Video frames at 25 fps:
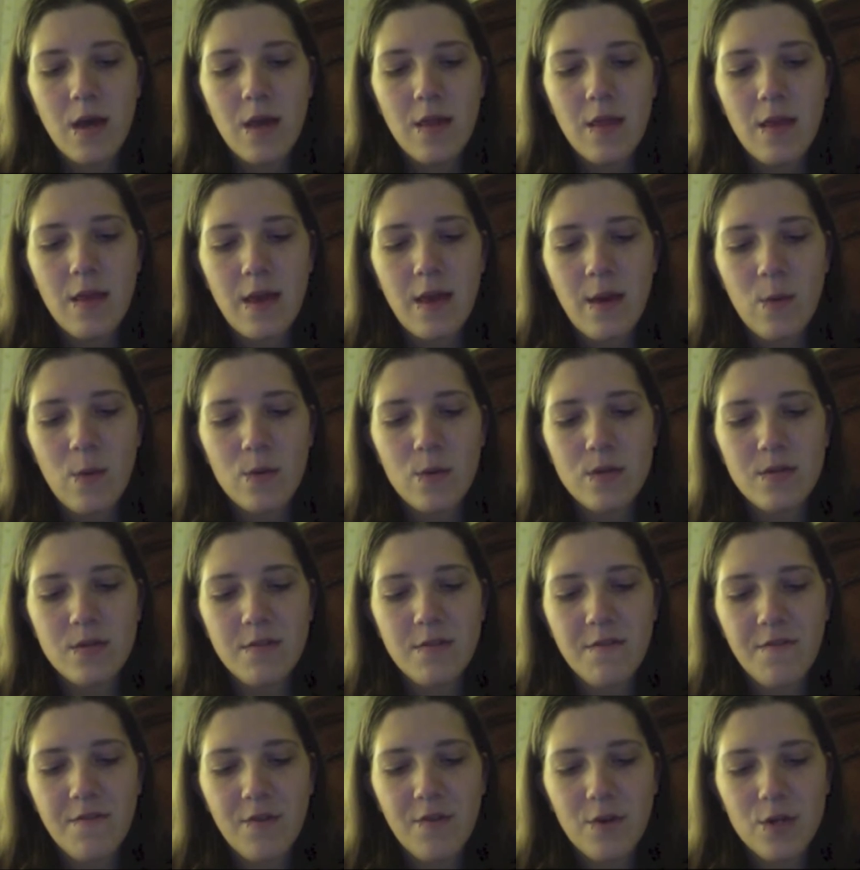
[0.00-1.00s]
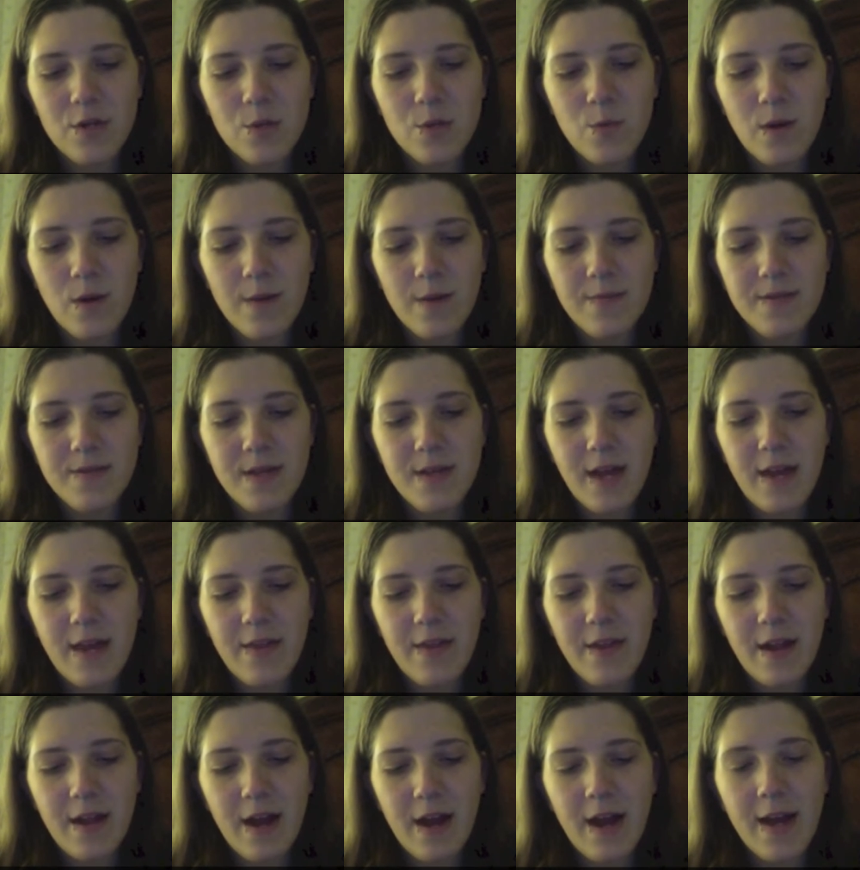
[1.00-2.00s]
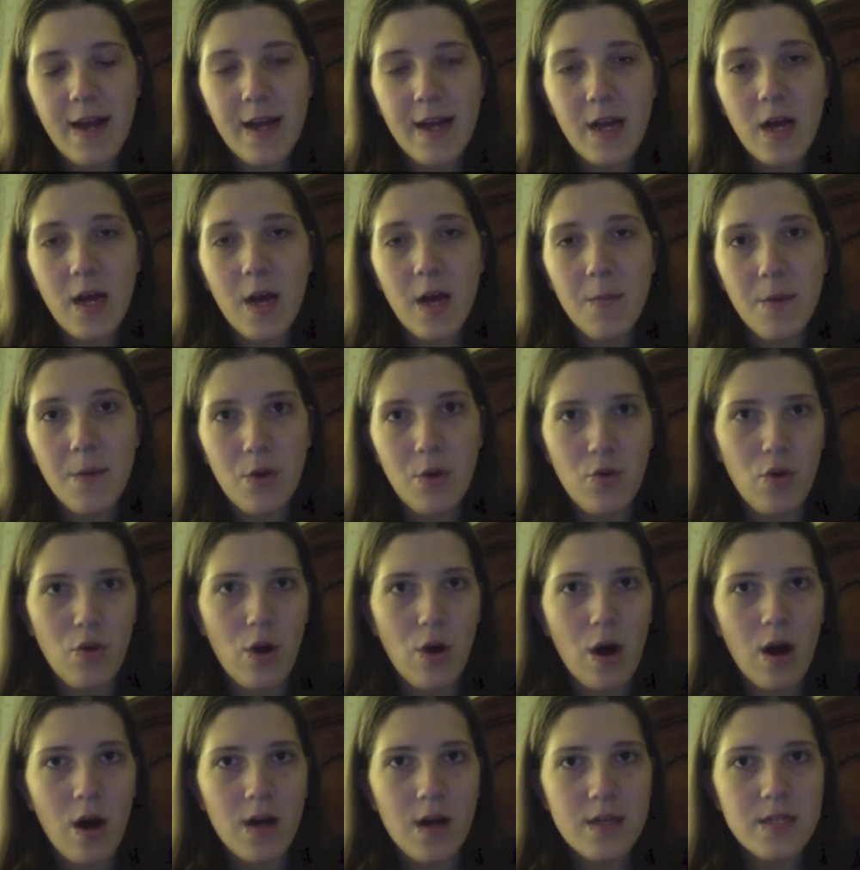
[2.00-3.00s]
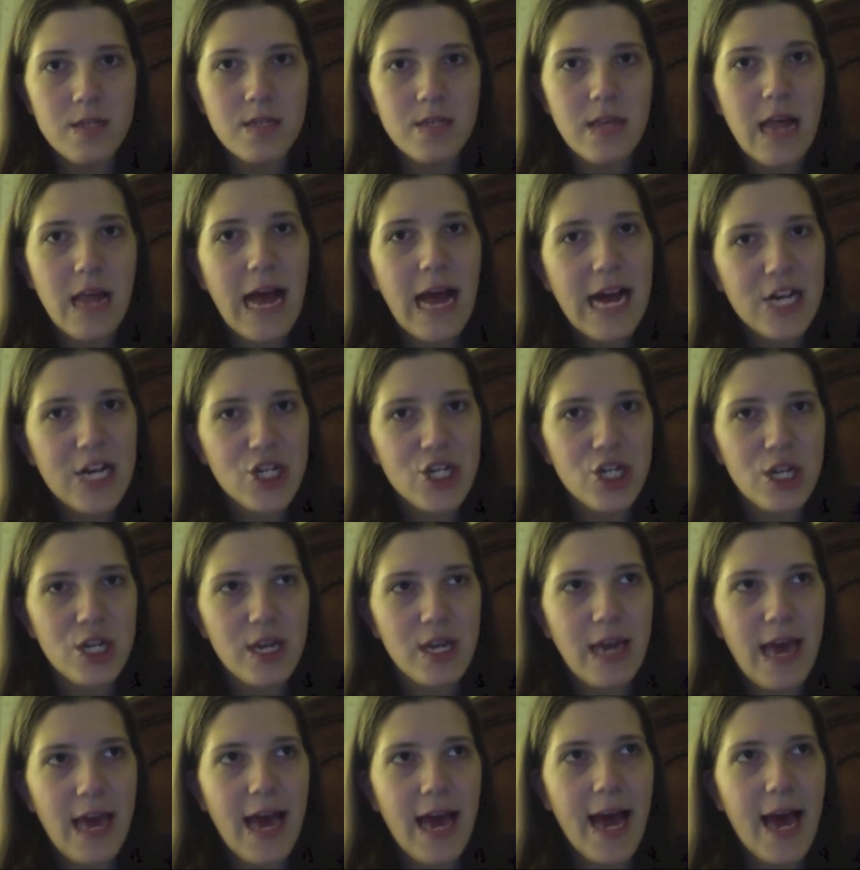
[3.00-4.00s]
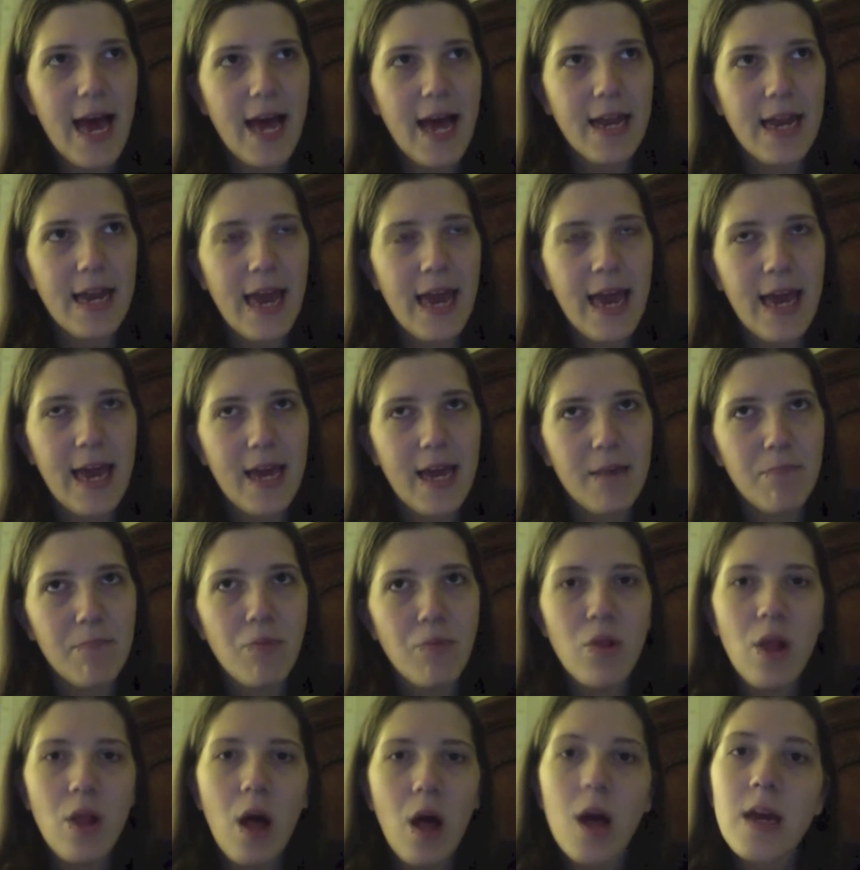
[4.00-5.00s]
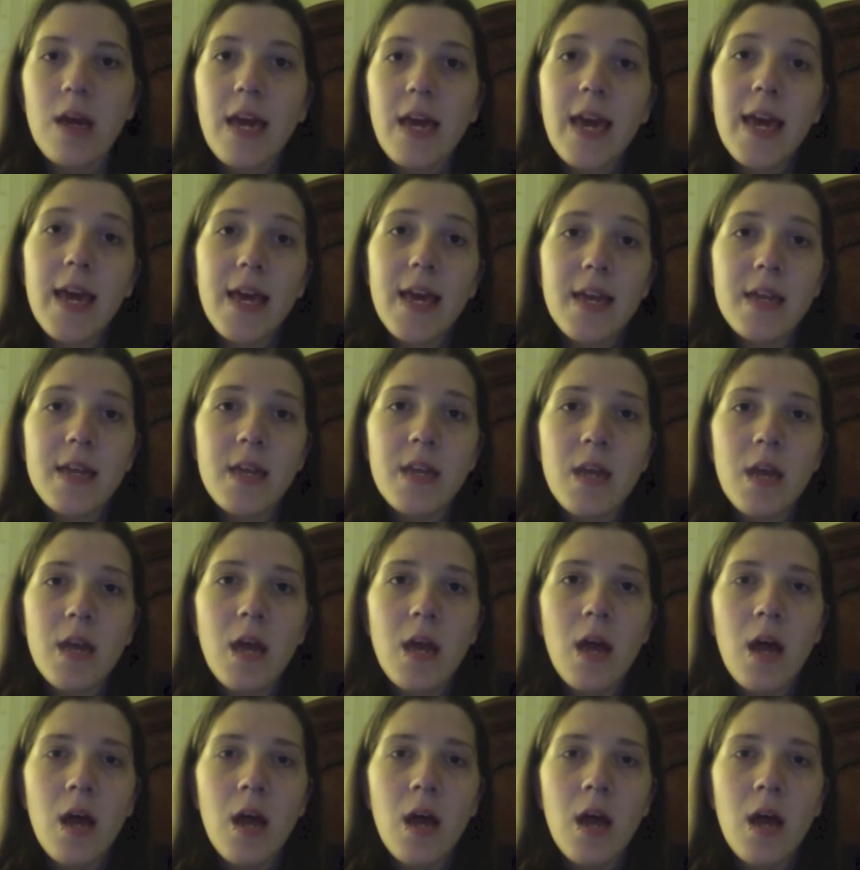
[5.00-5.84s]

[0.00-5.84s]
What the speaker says: It was the first website that I had come across that actually had a plug-in